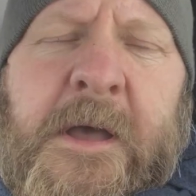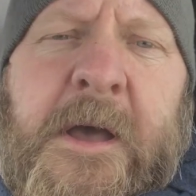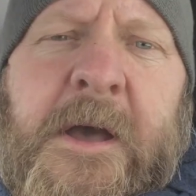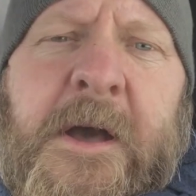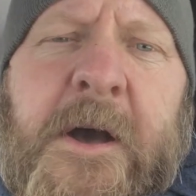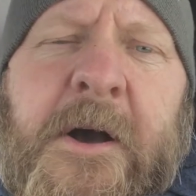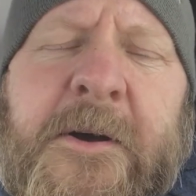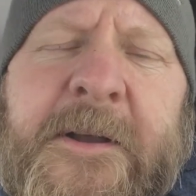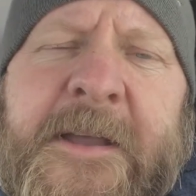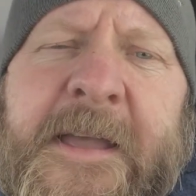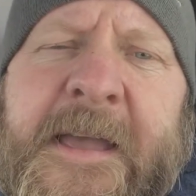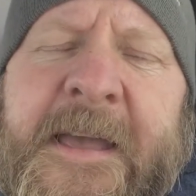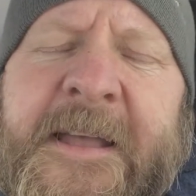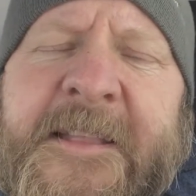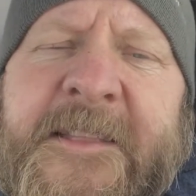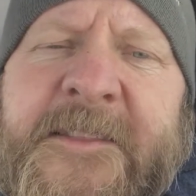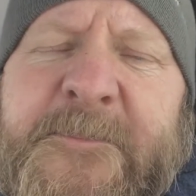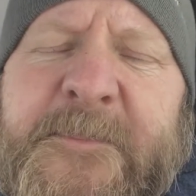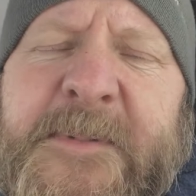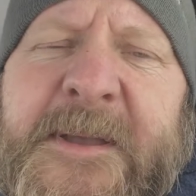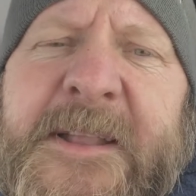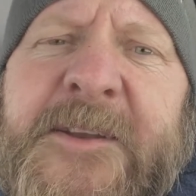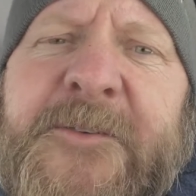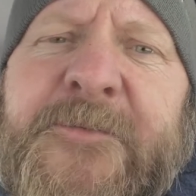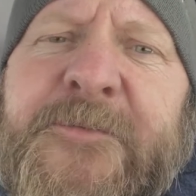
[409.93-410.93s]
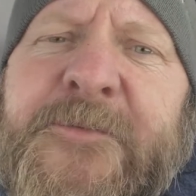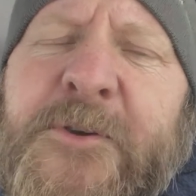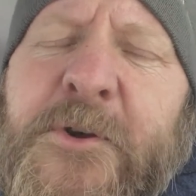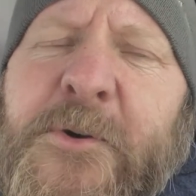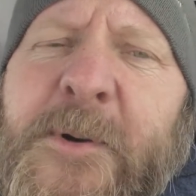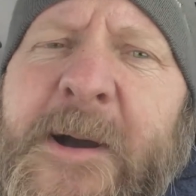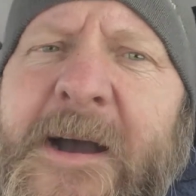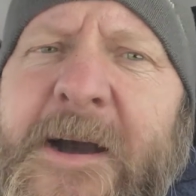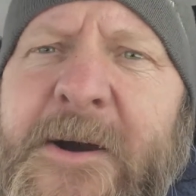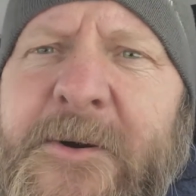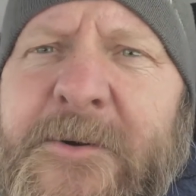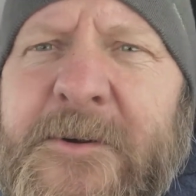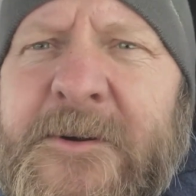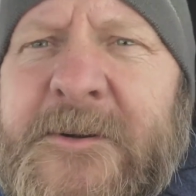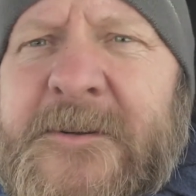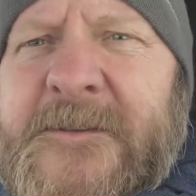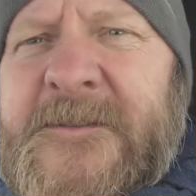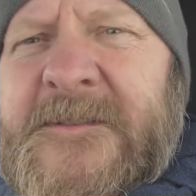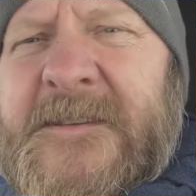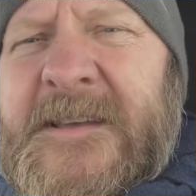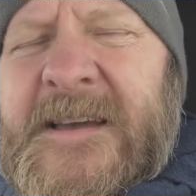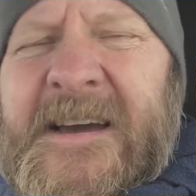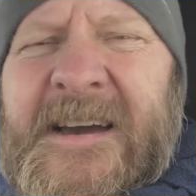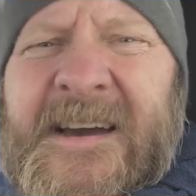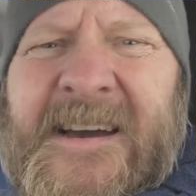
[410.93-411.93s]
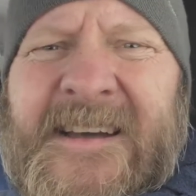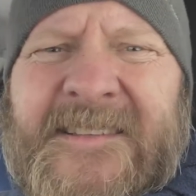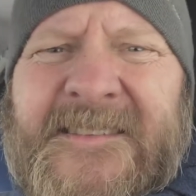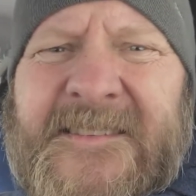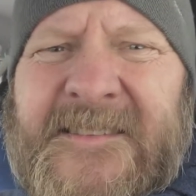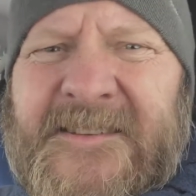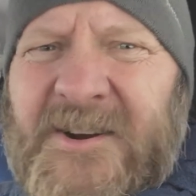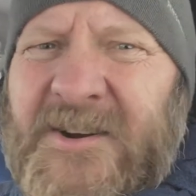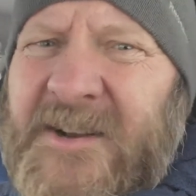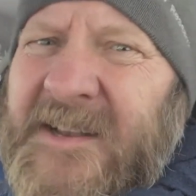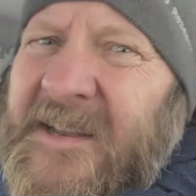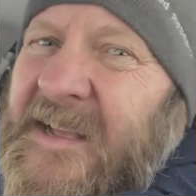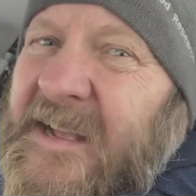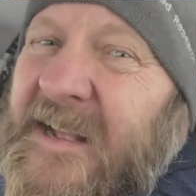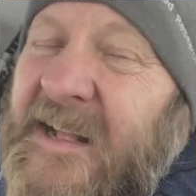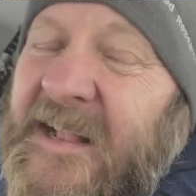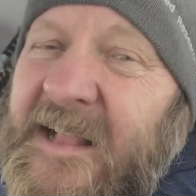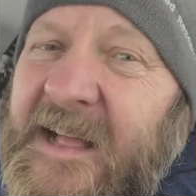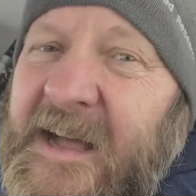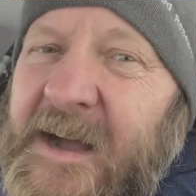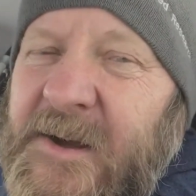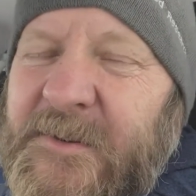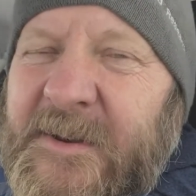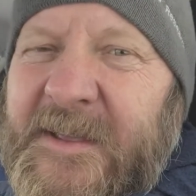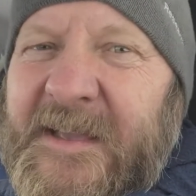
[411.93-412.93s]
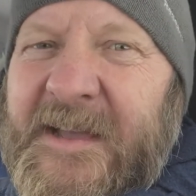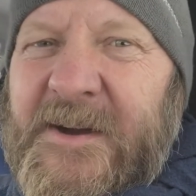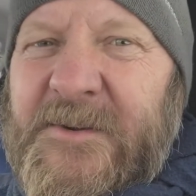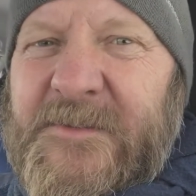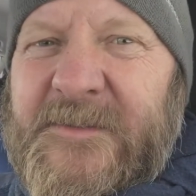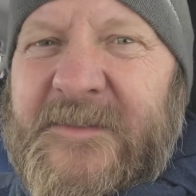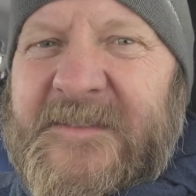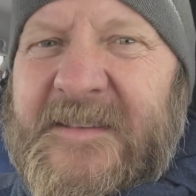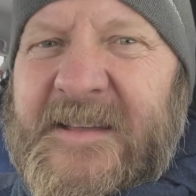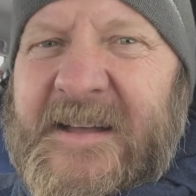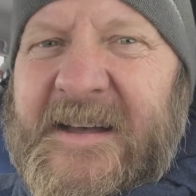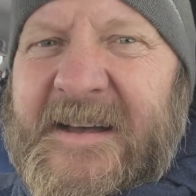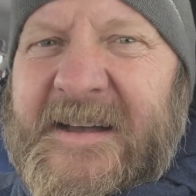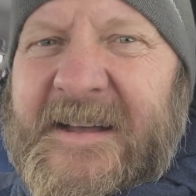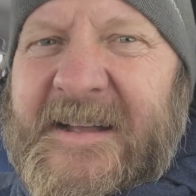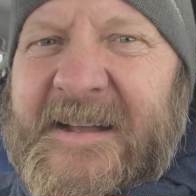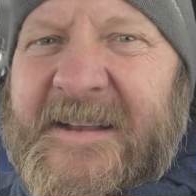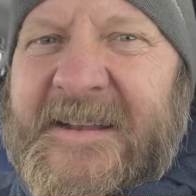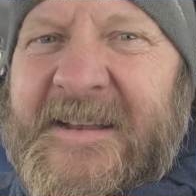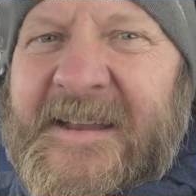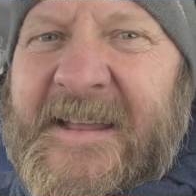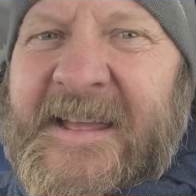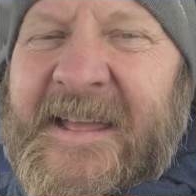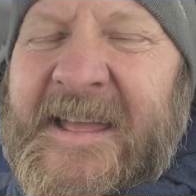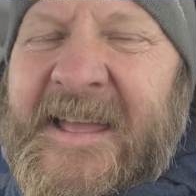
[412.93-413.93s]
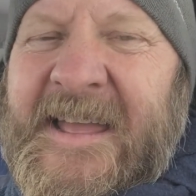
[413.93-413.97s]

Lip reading: Okay, it's been a few hours. It's starting to get cloudy outside.